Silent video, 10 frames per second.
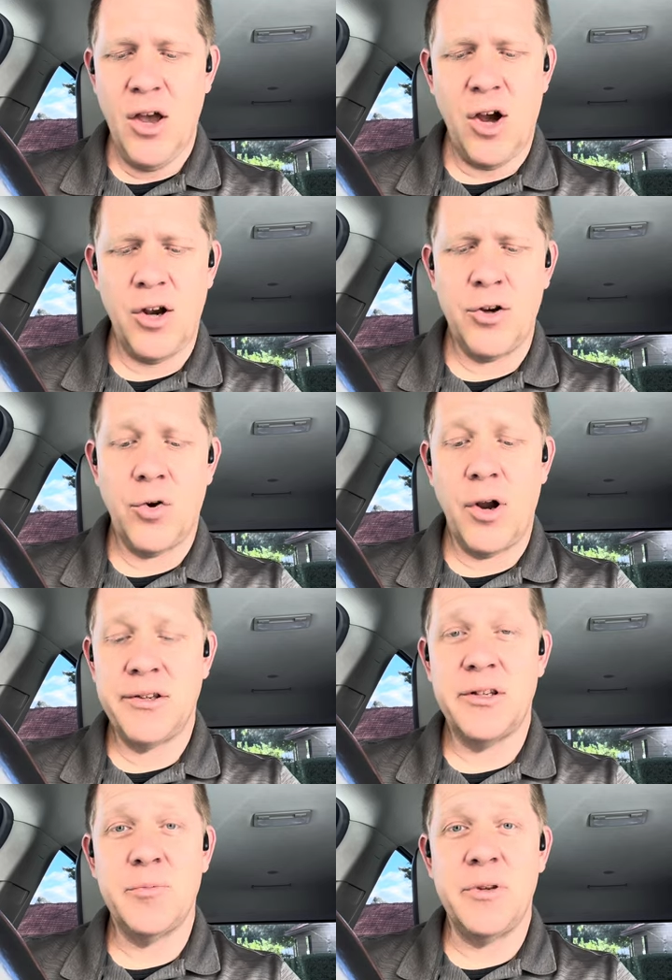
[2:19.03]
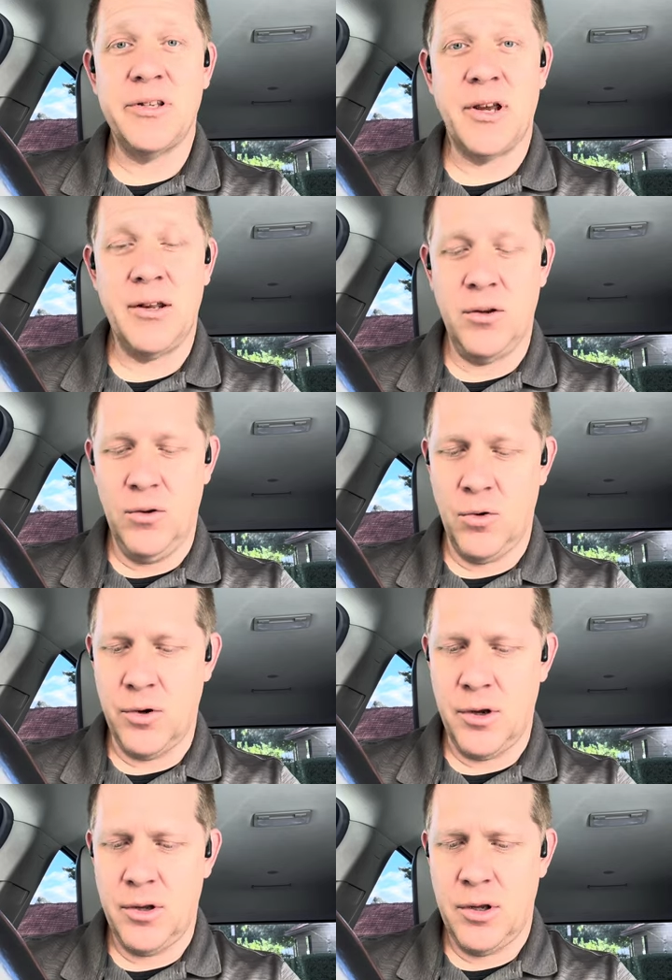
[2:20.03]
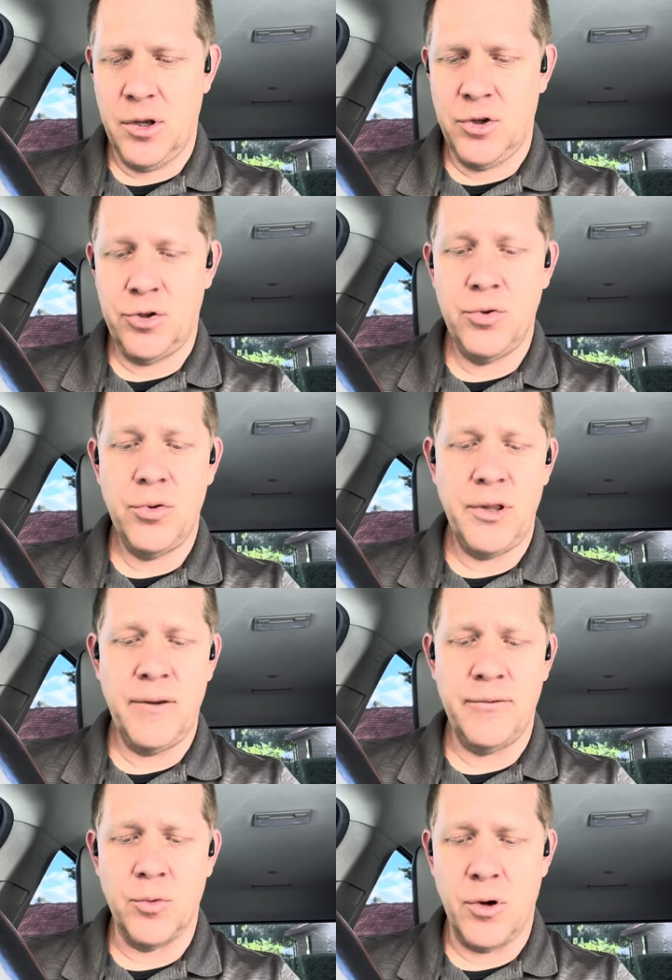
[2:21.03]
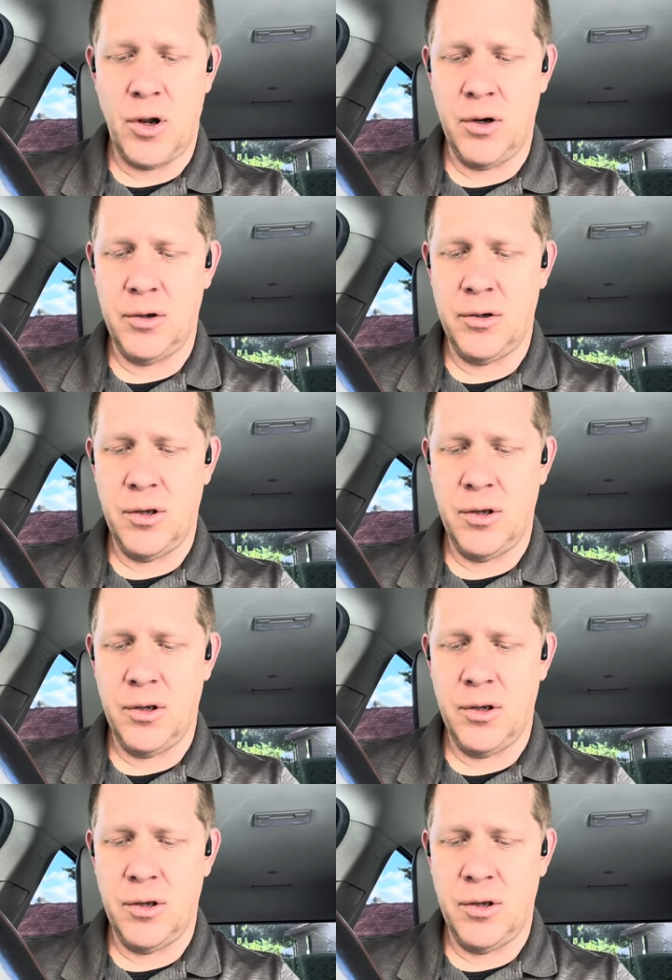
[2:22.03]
On crosses beside the Lord, two thieves were hung.